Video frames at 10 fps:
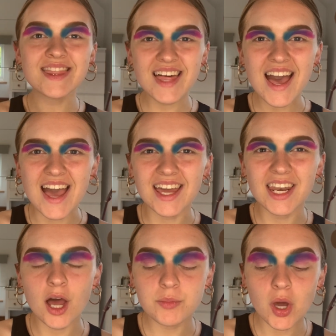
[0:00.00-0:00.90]
then
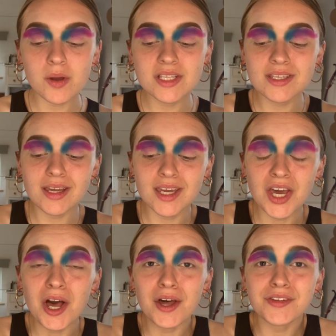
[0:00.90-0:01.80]
I'm going to
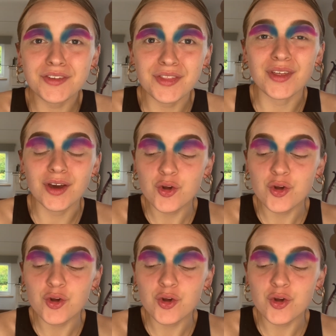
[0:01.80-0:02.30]
cut the